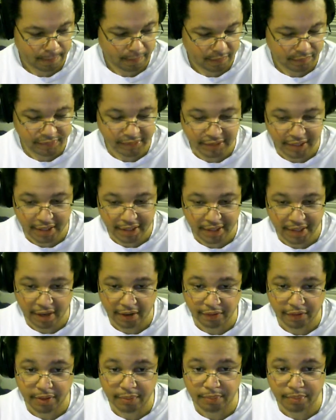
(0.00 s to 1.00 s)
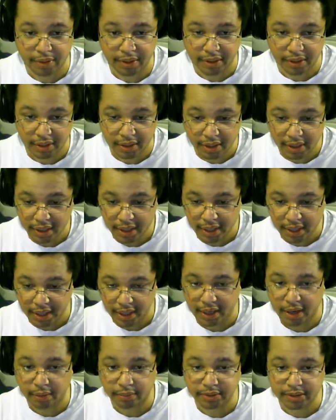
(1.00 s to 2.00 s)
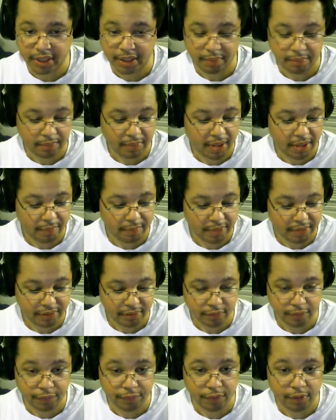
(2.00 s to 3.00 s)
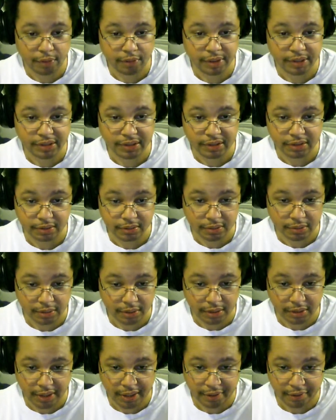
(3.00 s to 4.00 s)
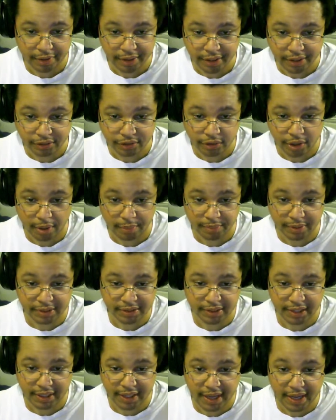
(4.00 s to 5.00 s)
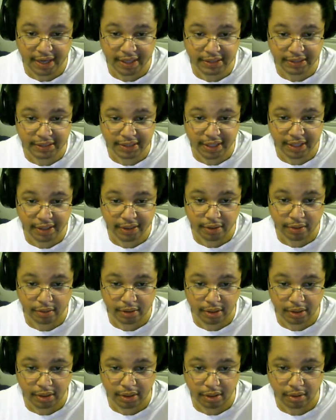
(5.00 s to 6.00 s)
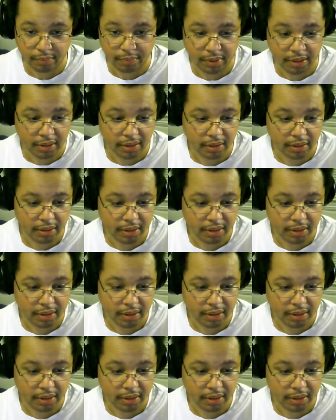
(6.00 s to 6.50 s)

of staying healthy, but it helps keep my mental focus and clarity and sharpness, and that is ginkgo biloba.